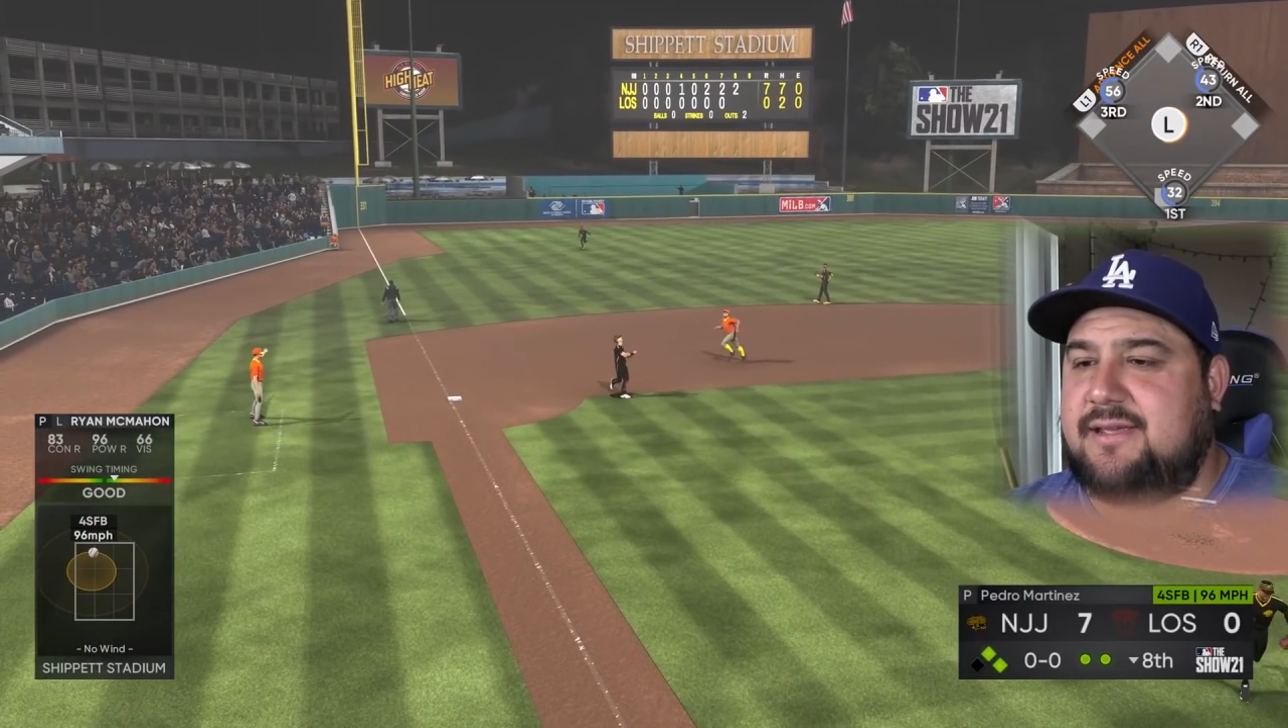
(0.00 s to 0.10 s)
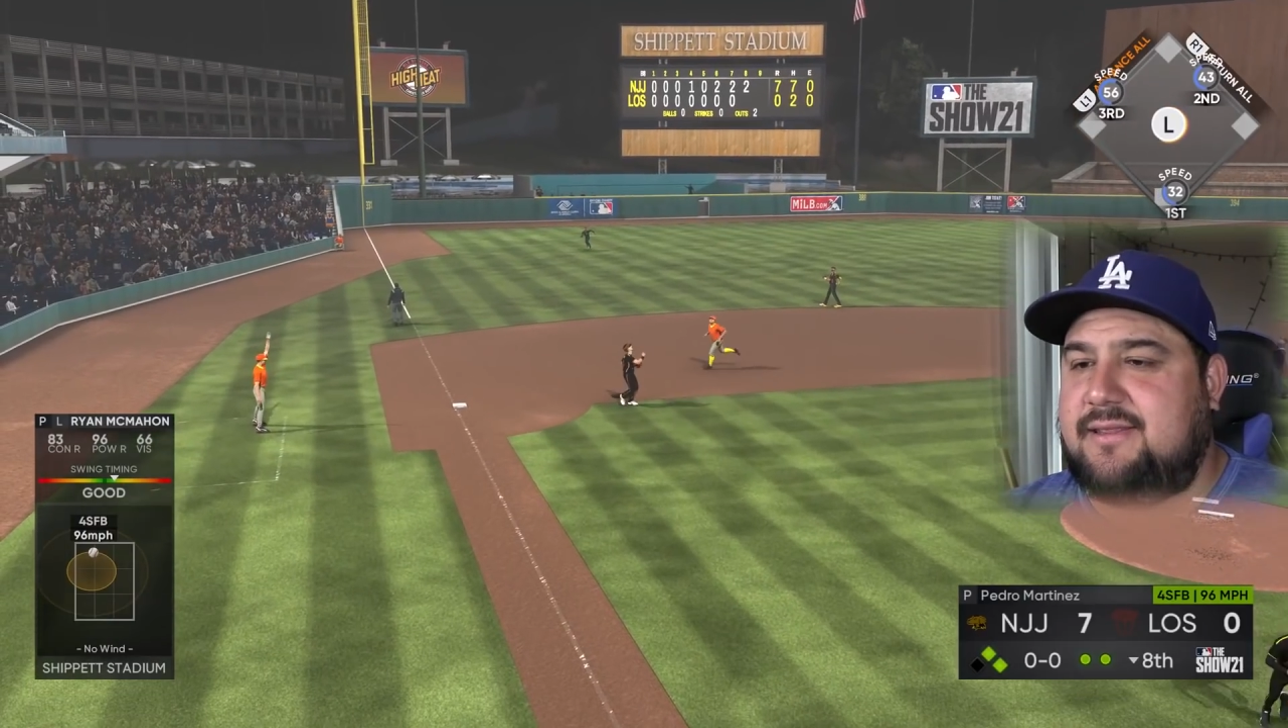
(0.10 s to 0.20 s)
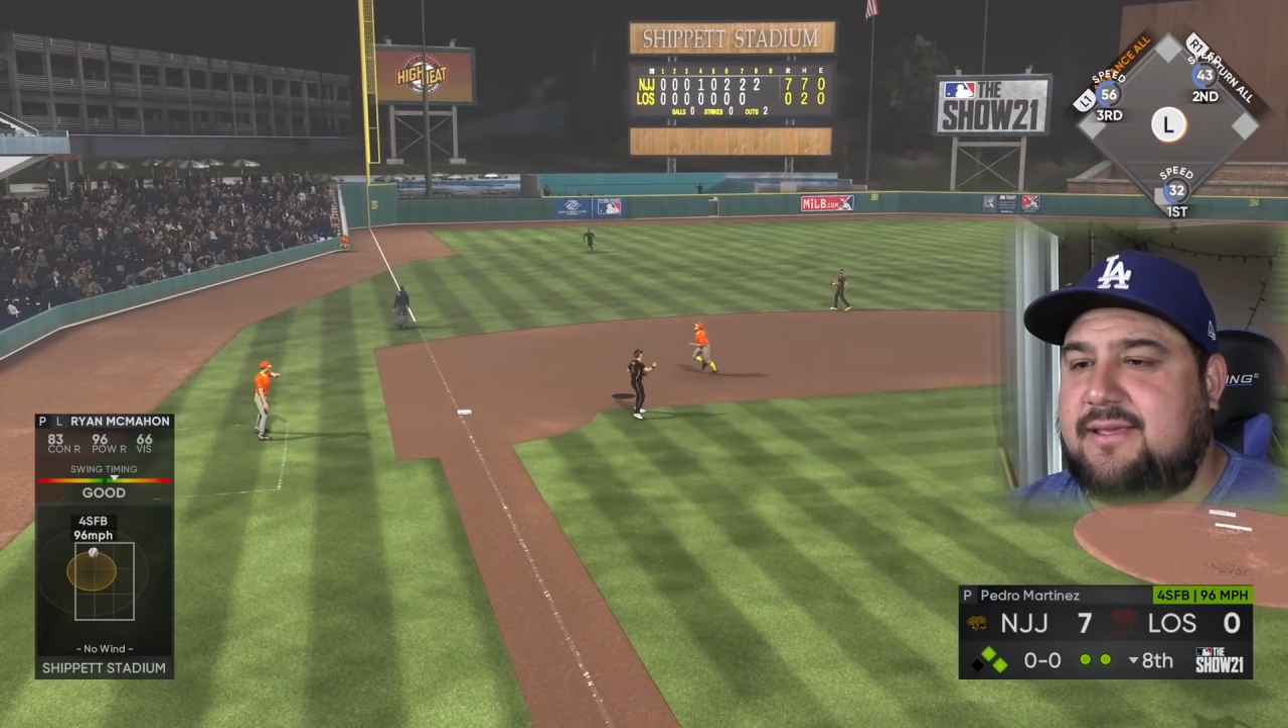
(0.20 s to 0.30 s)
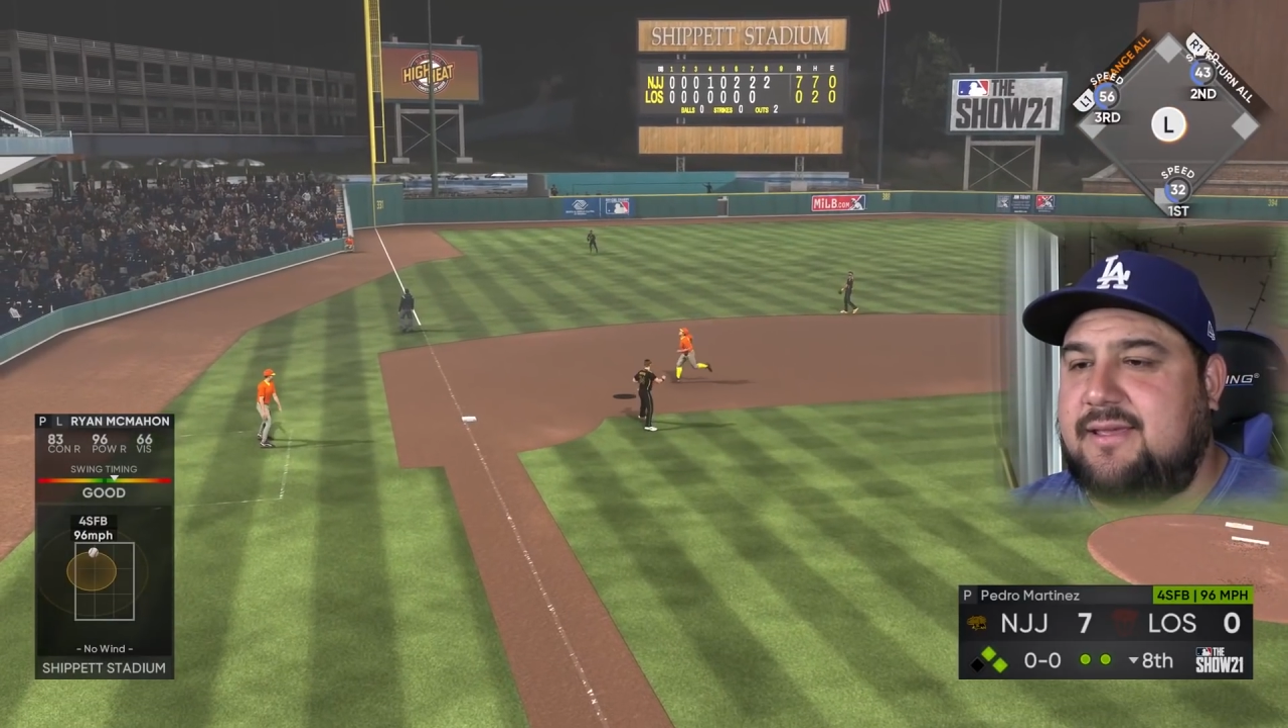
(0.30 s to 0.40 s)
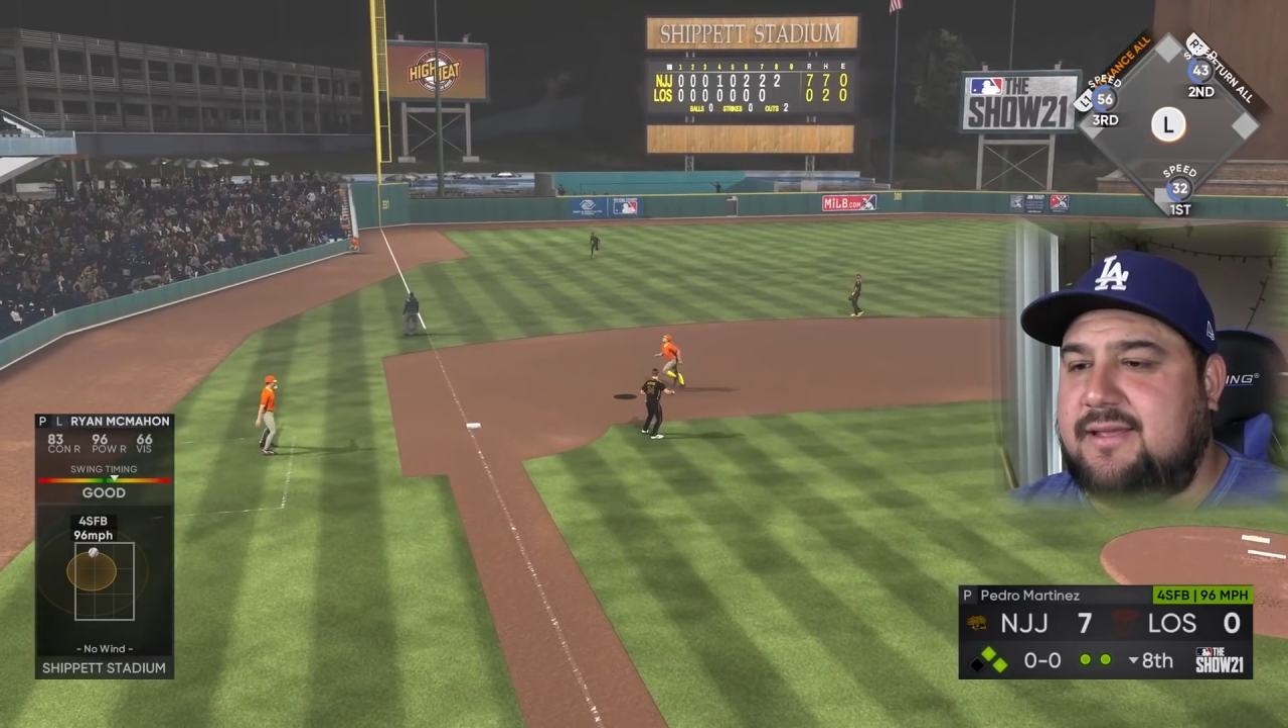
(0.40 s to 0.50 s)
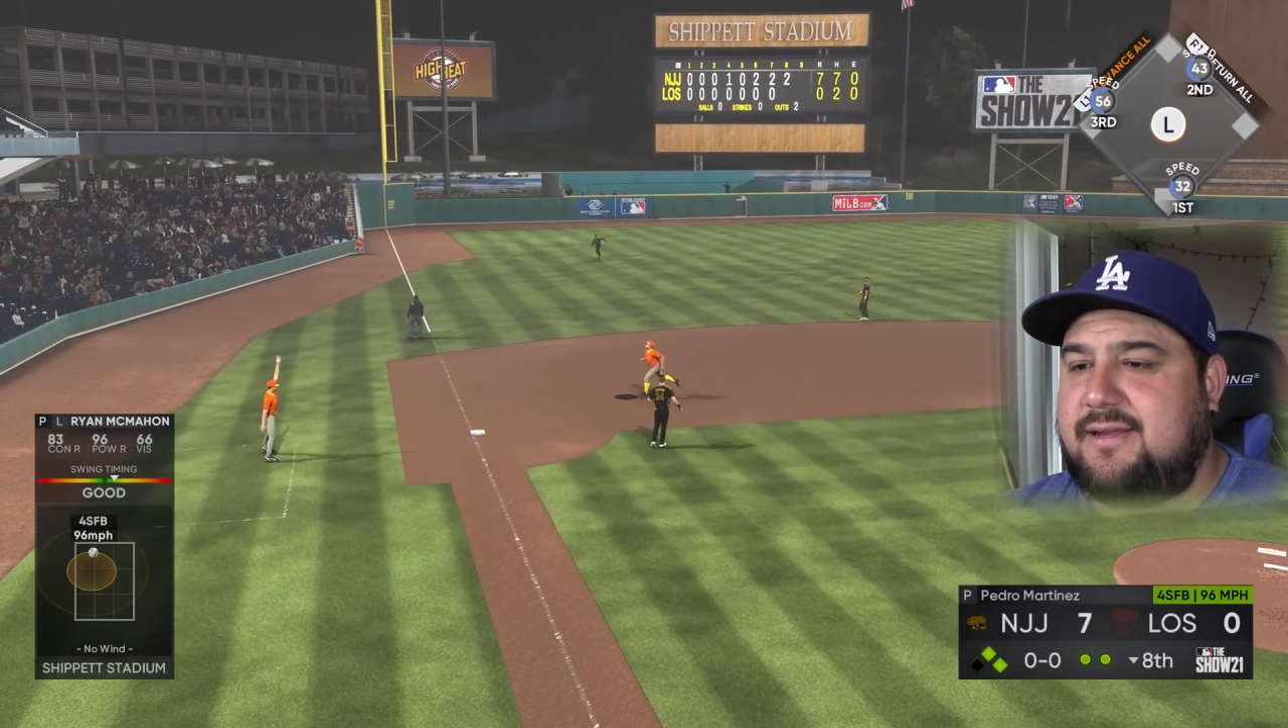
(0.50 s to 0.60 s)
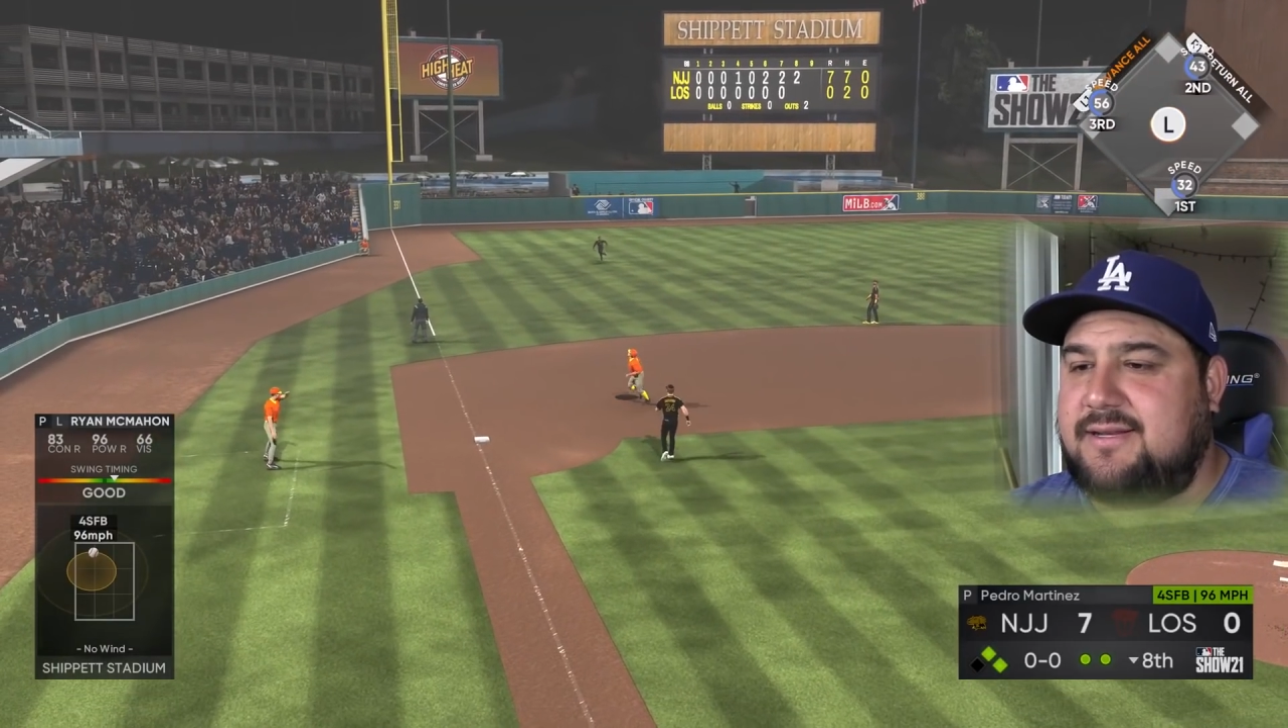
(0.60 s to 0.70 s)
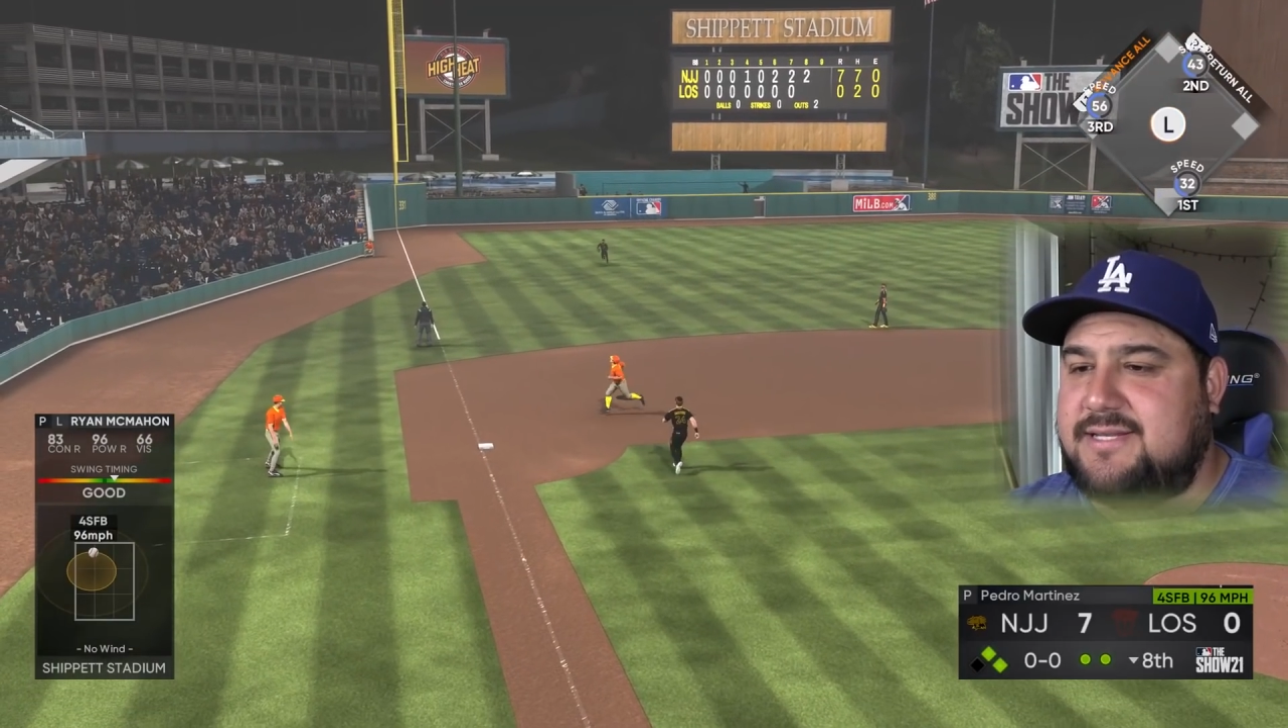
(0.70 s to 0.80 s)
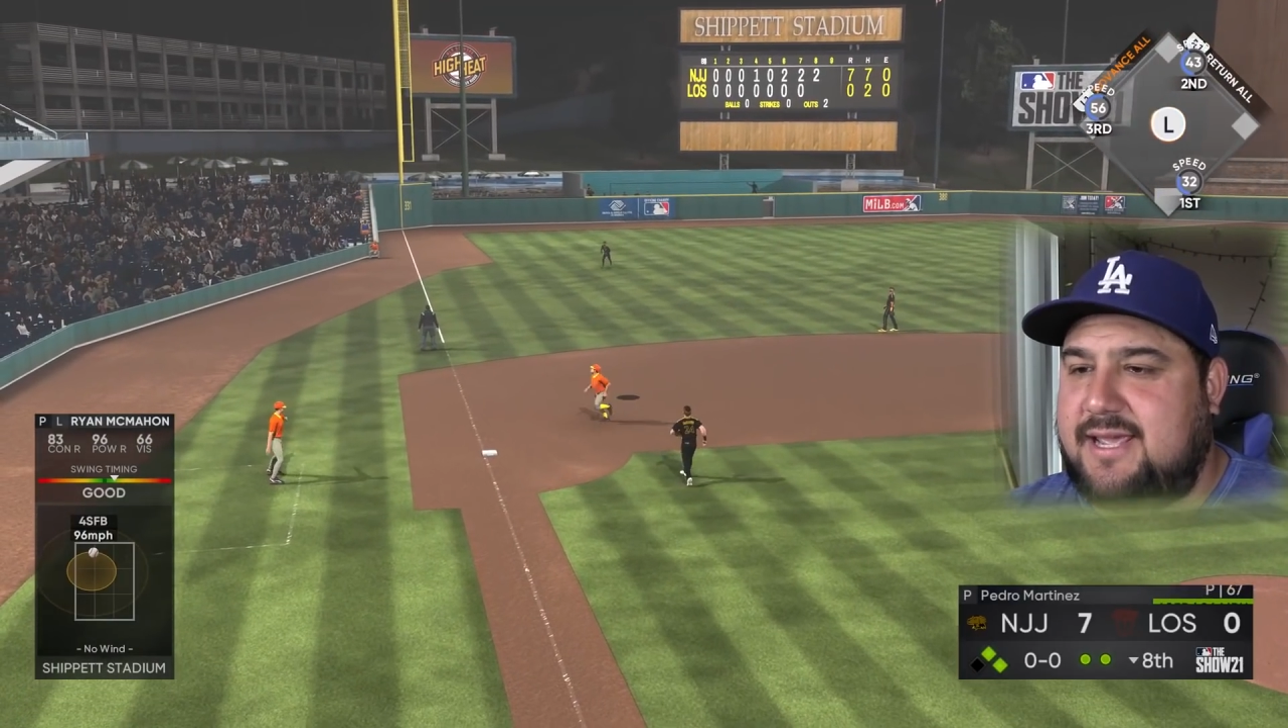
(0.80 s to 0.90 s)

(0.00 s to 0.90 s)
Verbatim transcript: end the inning.